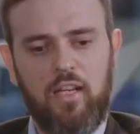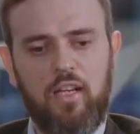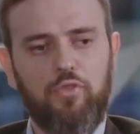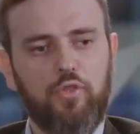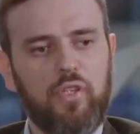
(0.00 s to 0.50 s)

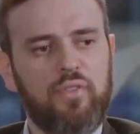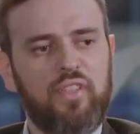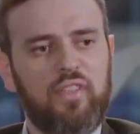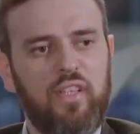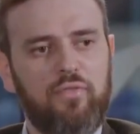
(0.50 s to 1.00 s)
In
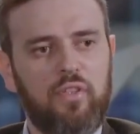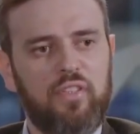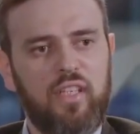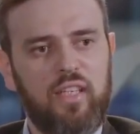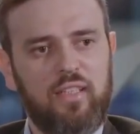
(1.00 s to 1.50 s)

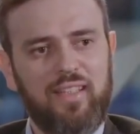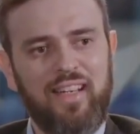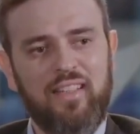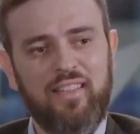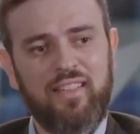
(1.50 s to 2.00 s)
2014,
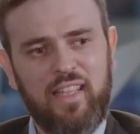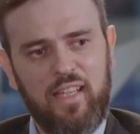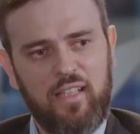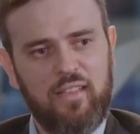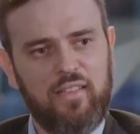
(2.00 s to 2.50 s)
it
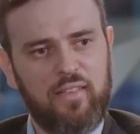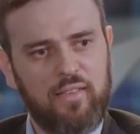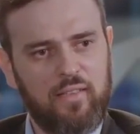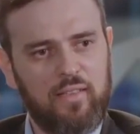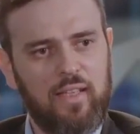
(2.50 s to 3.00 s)
kicked
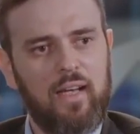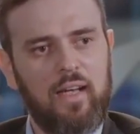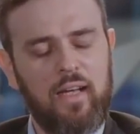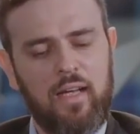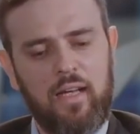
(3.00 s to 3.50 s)

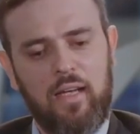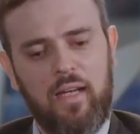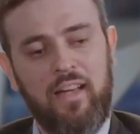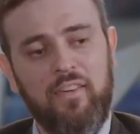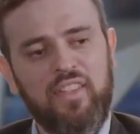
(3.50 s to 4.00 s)

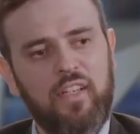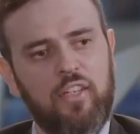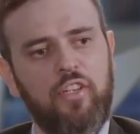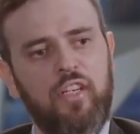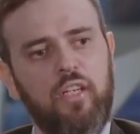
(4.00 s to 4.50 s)
a
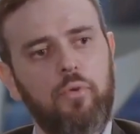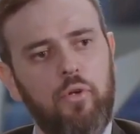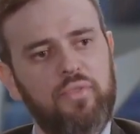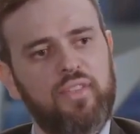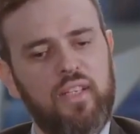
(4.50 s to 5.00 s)
restructuring
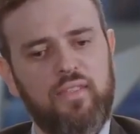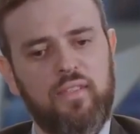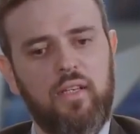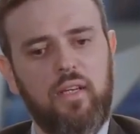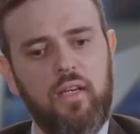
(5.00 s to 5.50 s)

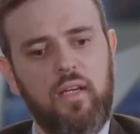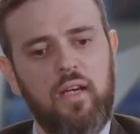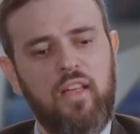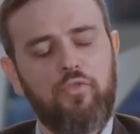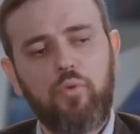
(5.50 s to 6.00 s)
process,
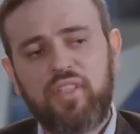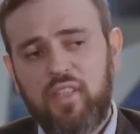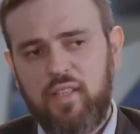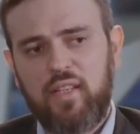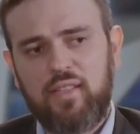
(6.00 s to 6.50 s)
and we see
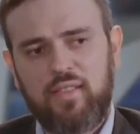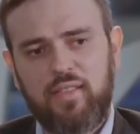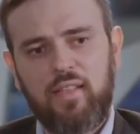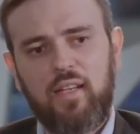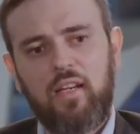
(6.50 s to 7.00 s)

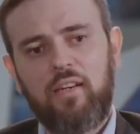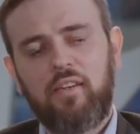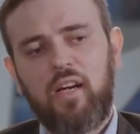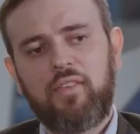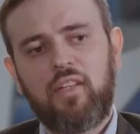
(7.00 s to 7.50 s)
this
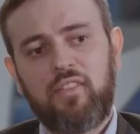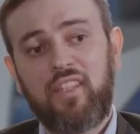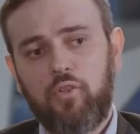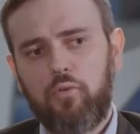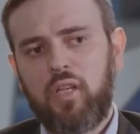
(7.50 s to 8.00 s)
rather
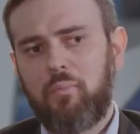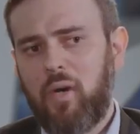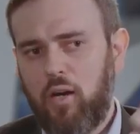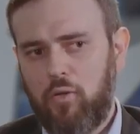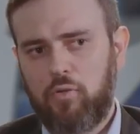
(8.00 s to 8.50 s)
than only a
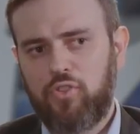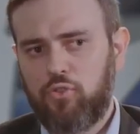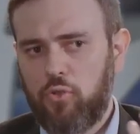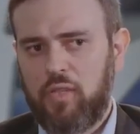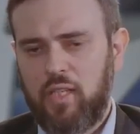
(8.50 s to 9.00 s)
macro
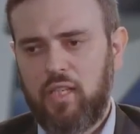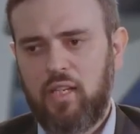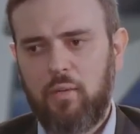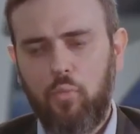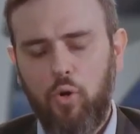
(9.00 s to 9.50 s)
story,
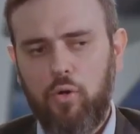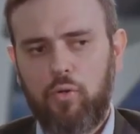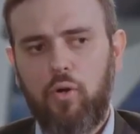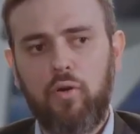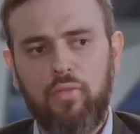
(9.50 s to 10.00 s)
more
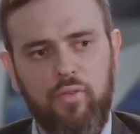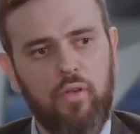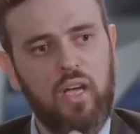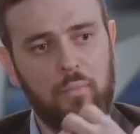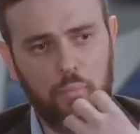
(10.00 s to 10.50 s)
of
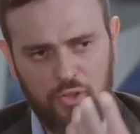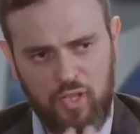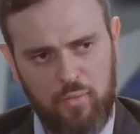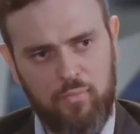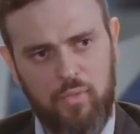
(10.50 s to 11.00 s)
a
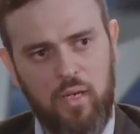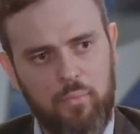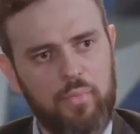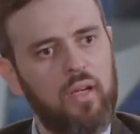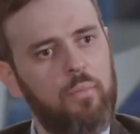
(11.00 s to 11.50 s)
bottom-up
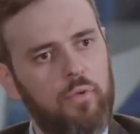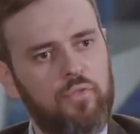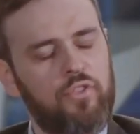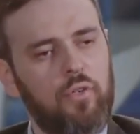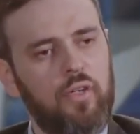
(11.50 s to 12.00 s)

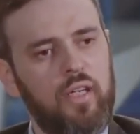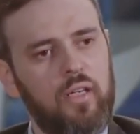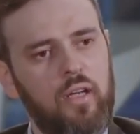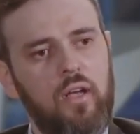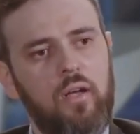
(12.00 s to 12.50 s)
approach story,
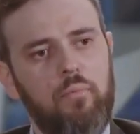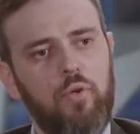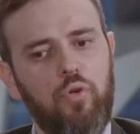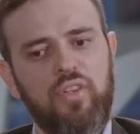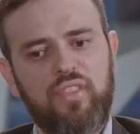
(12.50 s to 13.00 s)

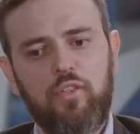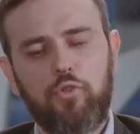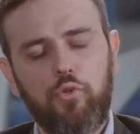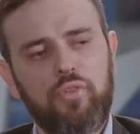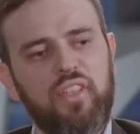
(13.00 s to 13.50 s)
because
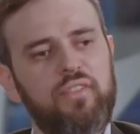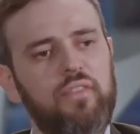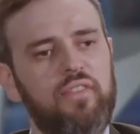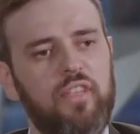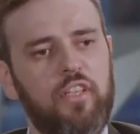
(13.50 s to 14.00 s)
through this
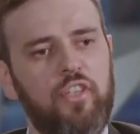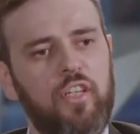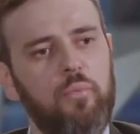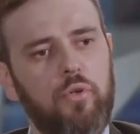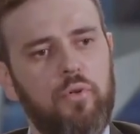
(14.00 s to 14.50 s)

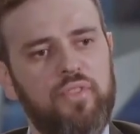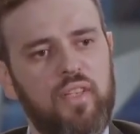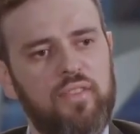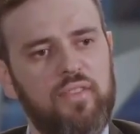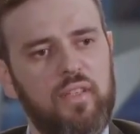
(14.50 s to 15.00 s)
restructuring
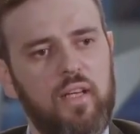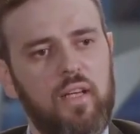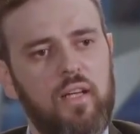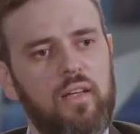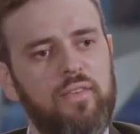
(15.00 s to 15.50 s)
process,
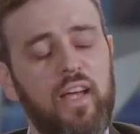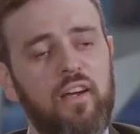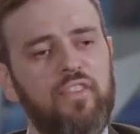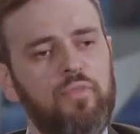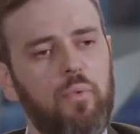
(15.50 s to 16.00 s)
they are
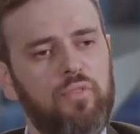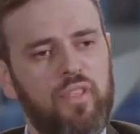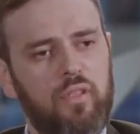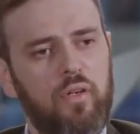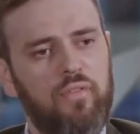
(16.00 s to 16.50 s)

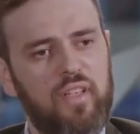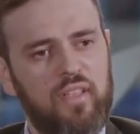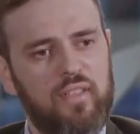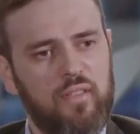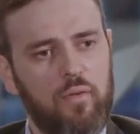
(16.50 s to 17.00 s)
disposing of
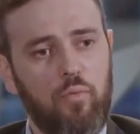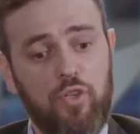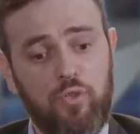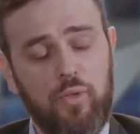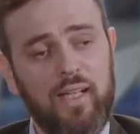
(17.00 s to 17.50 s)
assets
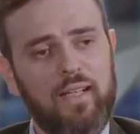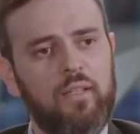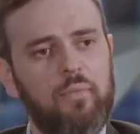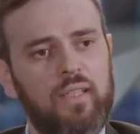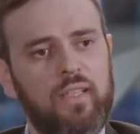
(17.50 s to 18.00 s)
which will
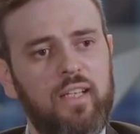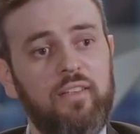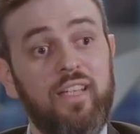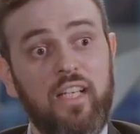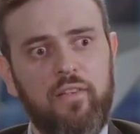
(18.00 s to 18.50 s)
ultimately
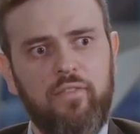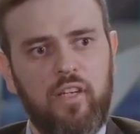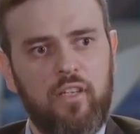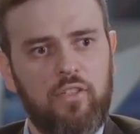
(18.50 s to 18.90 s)
deliver